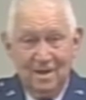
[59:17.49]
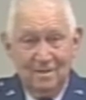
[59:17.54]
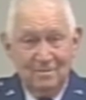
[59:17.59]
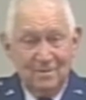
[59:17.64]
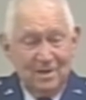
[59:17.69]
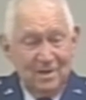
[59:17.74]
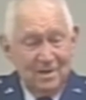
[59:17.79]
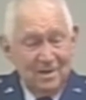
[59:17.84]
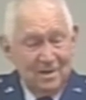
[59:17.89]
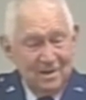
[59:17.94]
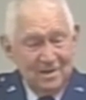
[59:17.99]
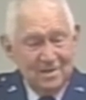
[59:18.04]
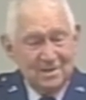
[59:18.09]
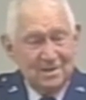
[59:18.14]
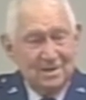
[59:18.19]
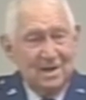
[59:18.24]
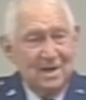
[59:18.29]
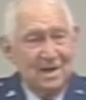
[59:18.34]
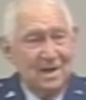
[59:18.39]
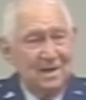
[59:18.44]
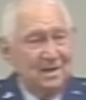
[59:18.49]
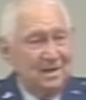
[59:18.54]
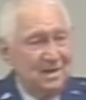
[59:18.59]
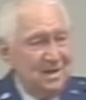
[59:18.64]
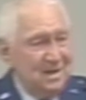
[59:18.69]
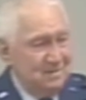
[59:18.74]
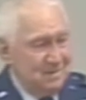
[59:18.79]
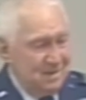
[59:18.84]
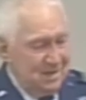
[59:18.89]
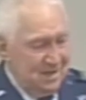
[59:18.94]
But here, this guy
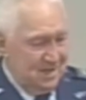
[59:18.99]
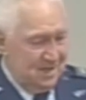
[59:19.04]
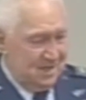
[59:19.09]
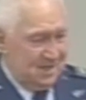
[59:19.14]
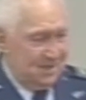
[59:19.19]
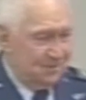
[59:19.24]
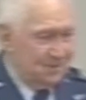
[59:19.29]
came in there